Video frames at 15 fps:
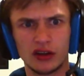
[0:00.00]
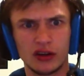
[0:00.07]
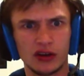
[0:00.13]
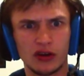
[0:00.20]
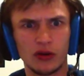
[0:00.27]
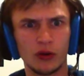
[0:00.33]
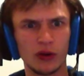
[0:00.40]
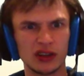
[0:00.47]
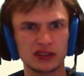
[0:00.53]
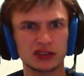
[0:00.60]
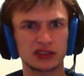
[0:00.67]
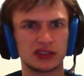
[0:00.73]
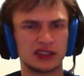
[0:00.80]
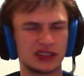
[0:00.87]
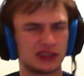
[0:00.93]
Who else
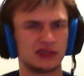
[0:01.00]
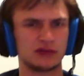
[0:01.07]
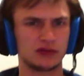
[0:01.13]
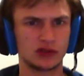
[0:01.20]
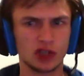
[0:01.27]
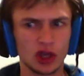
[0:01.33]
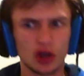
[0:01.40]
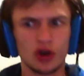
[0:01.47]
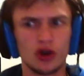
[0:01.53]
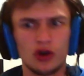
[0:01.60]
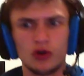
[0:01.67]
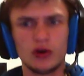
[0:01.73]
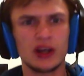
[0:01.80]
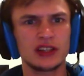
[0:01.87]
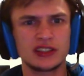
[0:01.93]

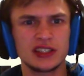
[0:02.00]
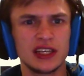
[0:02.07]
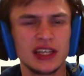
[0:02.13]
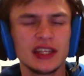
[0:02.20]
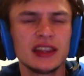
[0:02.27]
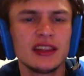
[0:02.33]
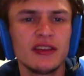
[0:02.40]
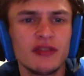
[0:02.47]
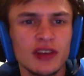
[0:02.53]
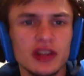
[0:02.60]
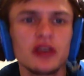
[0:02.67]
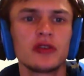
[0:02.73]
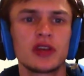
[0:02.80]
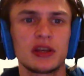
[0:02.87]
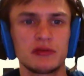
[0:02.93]
in the
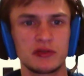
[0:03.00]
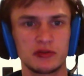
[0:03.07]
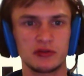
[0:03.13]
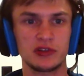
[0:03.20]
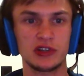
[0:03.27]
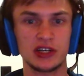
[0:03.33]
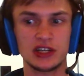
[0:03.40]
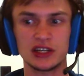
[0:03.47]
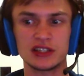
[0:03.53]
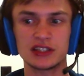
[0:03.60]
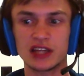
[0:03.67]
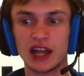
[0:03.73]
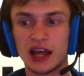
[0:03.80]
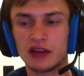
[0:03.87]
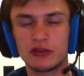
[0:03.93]
video game community does
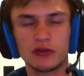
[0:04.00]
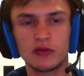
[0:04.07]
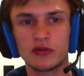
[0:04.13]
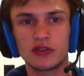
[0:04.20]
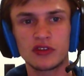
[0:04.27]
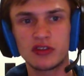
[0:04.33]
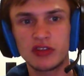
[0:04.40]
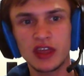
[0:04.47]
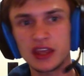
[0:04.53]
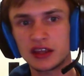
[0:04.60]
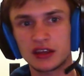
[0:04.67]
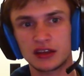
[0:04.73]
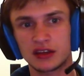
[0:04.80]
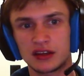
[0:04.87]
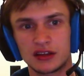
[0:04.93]
it? I don't think
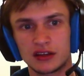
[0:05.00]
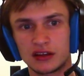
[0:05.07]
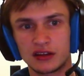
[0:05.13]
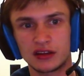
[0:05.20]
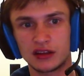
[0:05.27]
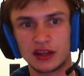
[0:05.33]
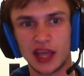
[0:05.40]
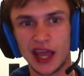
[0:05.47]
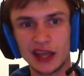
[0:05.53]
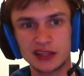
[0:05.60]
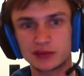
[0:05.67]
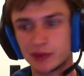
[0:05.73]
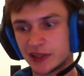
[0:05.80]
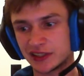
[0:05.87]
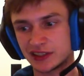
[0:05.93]

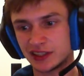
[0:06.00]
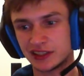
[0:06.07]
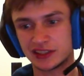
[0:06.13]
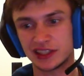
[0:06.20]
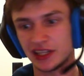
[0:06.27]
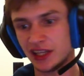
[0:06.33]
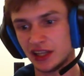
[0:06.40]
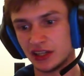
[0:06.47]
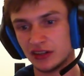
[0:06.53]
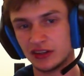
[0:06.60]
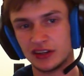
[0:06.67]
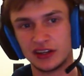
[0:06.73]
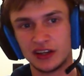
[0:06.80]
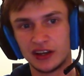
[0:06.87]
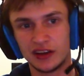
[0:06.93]
Xbox does it either.
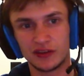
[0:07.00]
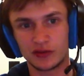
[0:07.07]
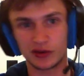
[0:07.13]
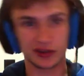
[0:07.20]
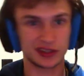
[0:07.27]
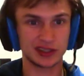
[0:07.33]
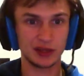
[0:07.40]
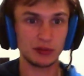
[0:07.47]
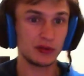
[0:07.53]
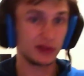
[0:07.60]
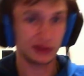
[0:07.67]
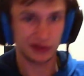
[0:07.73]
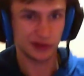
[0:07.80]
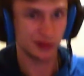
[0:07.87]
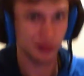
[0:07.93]
For example,
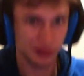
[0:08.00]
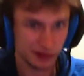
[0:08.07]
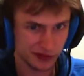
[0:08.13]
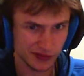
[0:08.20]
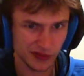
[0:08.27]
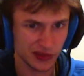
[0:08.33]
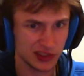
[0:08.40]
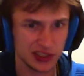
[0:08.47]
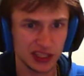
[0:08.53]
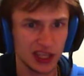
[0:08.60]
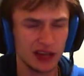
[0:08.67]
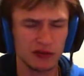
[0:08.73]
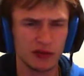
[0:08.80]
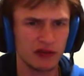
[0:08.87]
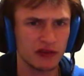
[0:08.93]
once
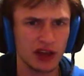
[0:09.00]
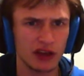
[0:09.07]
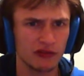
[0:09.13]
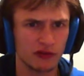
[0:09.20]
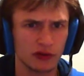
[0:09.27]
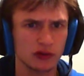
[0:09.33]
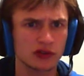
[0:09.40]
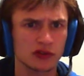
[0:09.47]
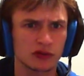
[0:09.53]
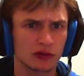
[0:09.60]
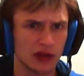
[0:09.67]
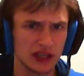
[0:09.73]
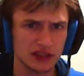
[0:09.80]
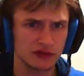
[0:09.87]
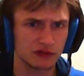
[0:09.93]
again, we've got Forza
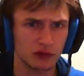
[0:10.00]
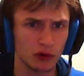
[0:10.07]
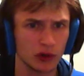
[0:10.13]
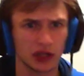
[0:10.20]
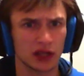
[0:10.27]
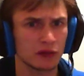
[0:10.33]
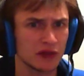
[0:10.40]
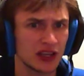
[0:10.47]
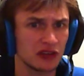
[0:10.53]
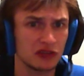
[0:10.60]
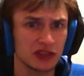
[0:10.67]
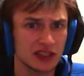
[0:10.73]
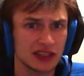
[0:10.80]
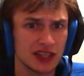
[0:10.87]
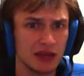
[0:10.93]
Horizon 4 coming out in
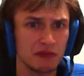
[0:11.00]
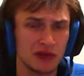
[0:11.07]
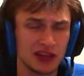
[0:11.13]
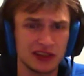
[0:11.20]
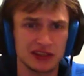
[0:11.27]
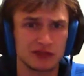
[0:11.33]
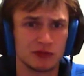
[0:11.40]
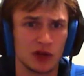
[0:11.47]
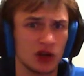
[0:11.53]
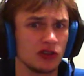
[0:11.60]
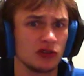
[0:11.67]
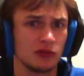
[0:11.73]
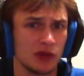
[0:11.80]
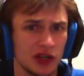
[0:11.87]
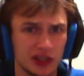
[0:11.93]
the same month as
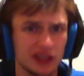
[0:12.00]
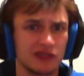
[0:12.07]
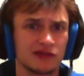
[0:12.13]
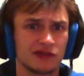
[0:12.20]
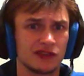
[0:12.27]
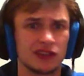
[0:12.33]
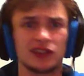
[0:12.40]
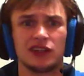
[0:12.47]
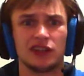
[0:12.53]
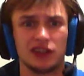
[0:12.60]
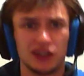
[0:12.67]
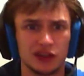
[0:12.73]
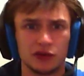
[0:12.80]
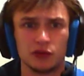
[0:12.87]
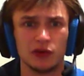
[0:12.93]
Mario Party and
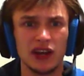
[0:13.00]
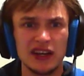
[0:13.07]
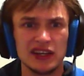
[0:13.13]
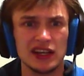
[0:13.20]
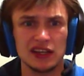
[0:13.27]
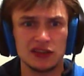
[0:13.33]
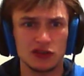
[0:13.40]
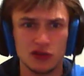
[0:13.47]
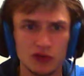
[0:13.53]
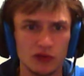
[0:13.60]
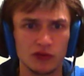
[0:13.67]
Red Dead 2.